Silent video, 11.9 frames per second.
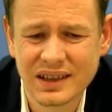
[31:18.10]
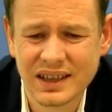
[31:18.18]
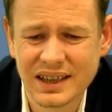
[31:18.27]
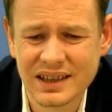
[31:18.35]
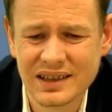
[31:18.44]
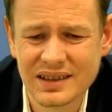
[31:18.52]

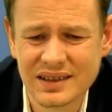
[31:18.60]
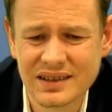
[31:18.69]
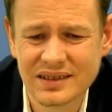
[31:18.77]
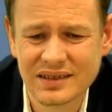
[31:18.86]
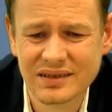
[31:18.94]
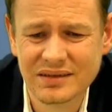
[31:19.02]
in
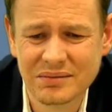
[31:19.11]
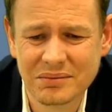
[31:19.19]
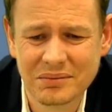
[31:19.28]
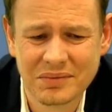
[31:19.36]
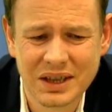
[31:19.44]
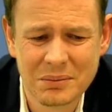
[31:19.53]

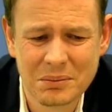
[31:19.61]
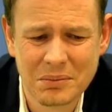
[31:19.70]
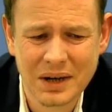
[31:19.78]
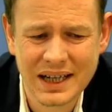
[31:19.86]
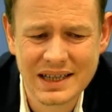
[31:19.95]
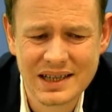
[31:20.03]

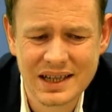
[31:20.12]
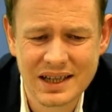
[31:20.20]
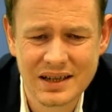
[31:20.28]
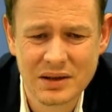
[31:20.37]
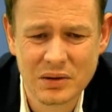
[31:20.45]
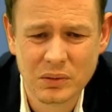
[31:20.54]
my
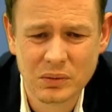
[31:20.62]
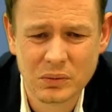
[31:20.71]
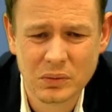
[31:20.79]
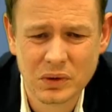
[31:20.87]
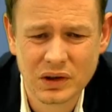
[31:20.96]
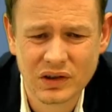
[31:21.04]
day
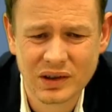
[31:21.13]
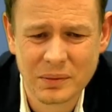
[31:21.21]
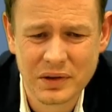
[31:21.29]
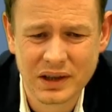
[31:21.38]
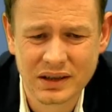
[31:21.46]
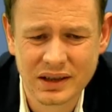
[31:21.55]
was
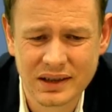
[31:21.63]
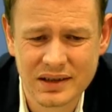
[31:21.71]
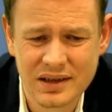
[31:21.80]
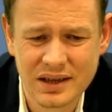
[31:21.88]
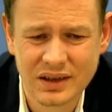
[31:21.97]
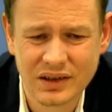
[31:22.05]
something like
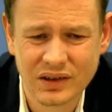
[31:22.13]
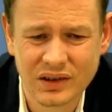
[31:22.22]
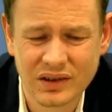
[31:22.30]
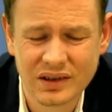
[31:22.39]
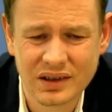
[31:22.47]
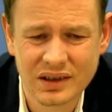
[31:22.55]

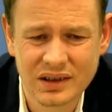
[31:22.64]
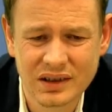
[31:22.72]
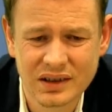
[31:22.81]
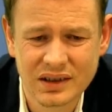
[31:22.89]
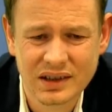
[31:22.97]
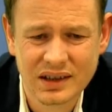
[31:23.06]
this.
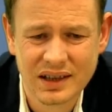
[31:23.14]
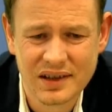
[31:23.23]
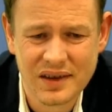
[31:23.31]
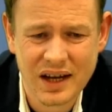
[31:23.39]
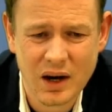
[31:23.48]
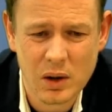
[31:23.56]

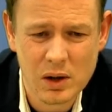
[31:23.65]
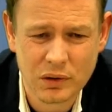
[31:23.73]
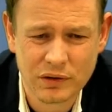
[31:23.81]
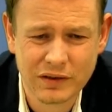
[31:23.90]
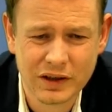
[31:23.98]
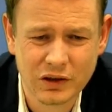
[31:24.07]
And now I
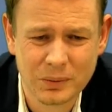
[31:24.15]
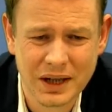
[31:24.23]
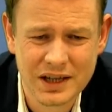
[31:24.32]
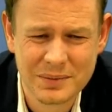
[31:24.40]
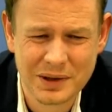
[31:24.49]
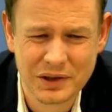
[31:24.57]
would feel
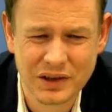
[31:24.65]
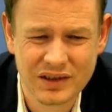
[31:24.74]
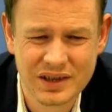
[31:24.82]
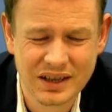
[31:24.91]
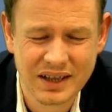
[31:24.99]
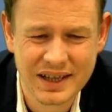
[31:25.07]
smart about this
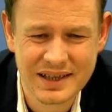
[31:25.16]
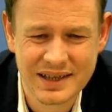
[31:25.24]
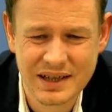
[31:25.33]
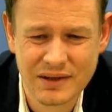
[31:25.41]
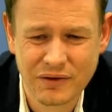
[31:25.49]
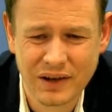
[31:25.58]
delayed
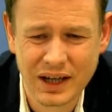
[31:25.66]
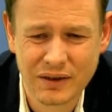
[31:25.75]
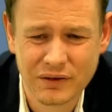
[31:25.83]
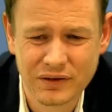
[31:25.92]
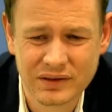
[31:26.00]
d5.